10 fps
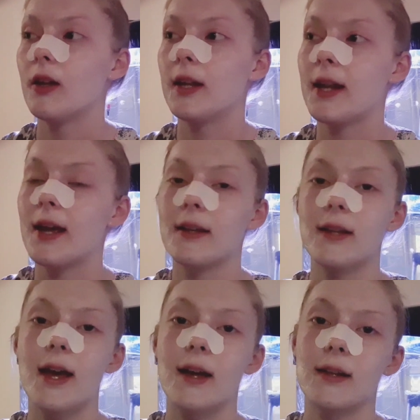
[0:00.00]
in a
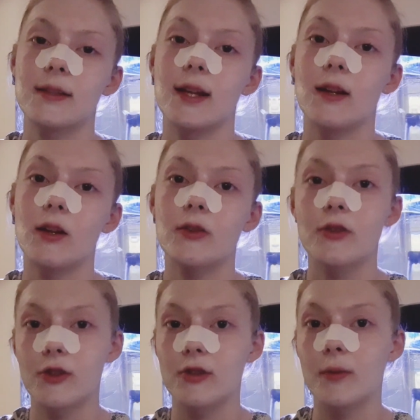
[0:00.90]
hair salon
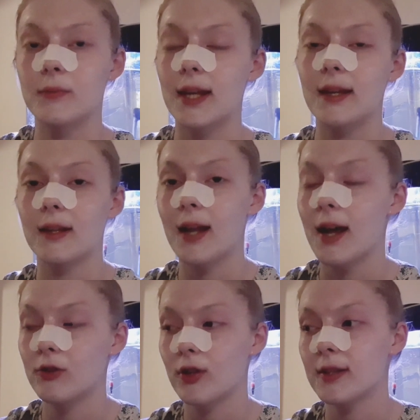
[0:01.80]
because I'm taking
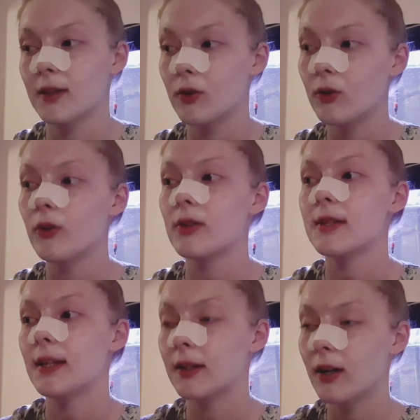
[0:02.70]
hairdressing course
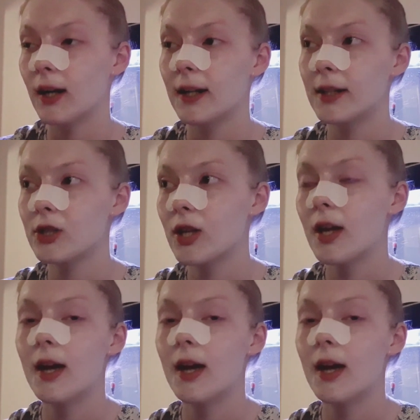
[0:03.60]
in college.